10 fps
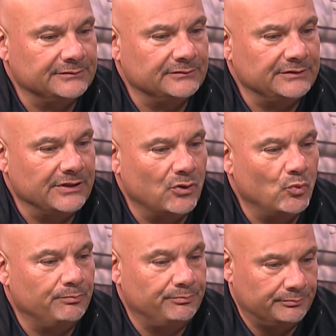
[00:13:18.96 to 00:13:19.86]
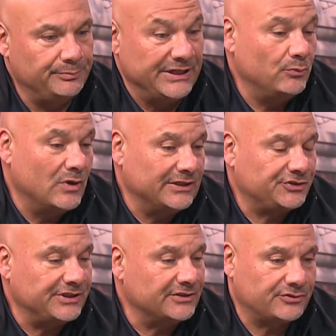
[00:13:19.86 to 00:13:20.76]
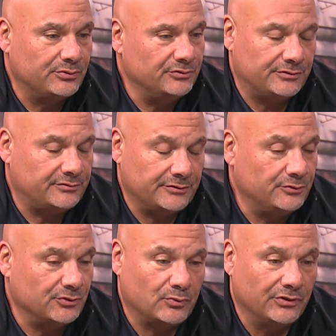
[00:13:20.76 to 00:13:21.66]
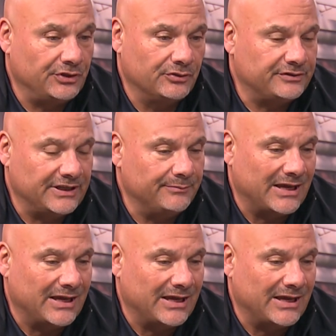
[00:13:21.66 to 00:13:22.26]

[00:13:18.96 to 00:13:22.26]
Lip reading: you know, beat Westchester, who's a really good team.